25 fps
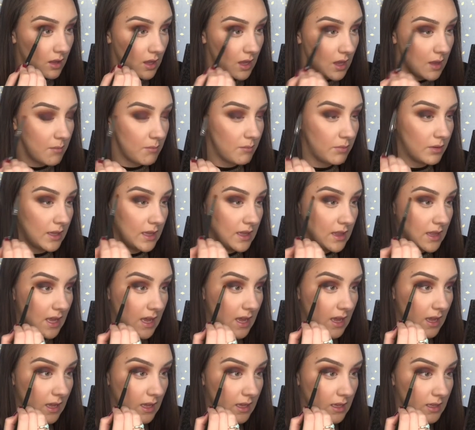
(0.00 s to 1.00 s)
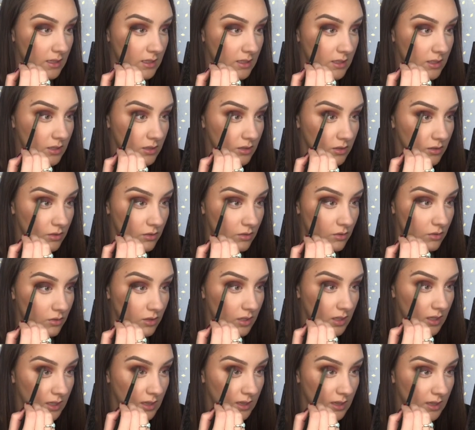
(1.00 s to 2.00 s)
And blend that into
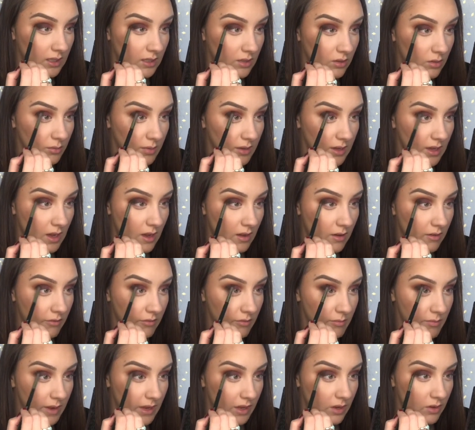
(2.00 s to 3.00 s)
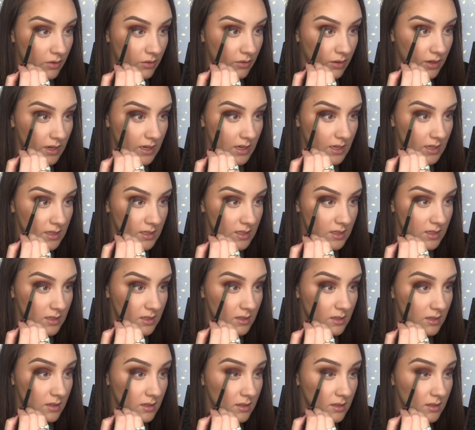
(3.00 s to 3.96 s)
a little bit of my crease.